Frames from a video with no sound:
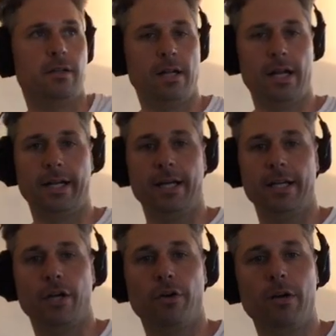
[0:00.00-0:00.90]
I got a
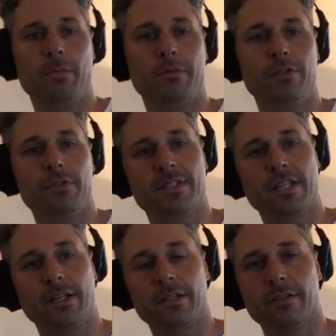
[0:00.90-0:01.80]
grip of new
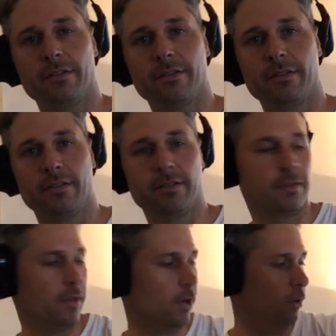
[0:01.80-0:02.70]
stickers.
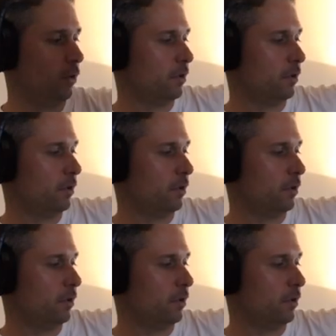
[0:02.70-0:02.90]
So,